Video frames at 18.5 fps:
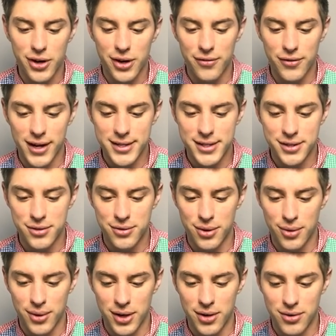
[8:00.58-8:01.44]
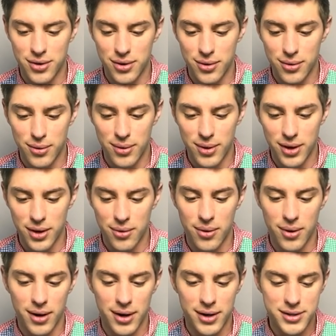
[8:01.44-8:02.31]
for your advice and doing what you do.
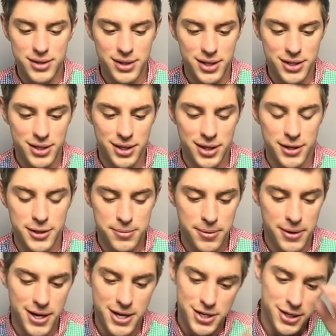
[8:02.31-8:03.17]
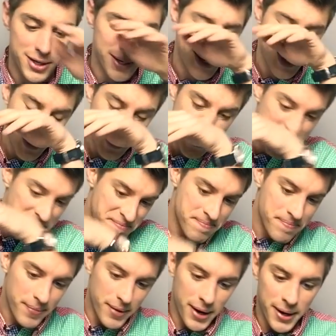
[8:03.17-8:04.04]
You are such an inspiration.
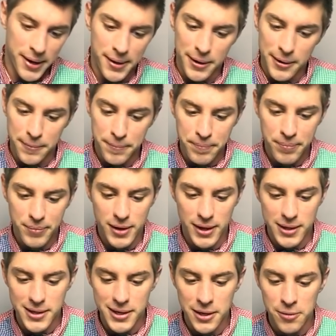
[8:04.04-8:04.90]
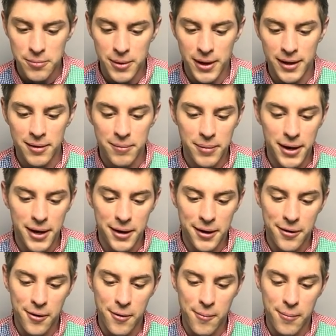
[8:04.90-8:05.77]
Continue being the
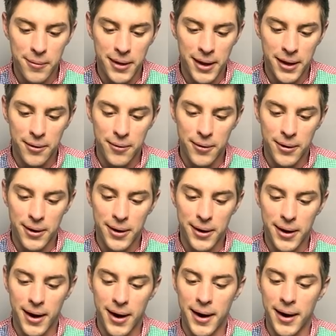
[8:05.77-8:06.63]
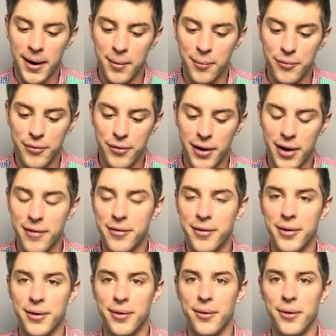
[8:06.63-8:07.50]
beacon of hope and that you are. I am
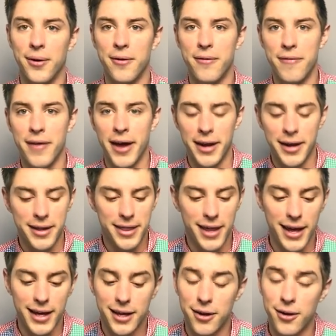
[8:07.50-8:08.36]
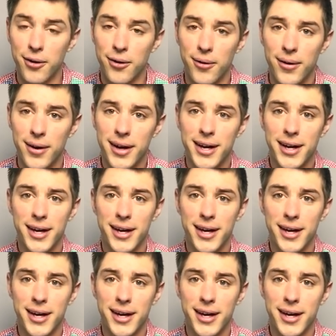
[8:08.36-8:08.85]
forever a loyal fan. Thank you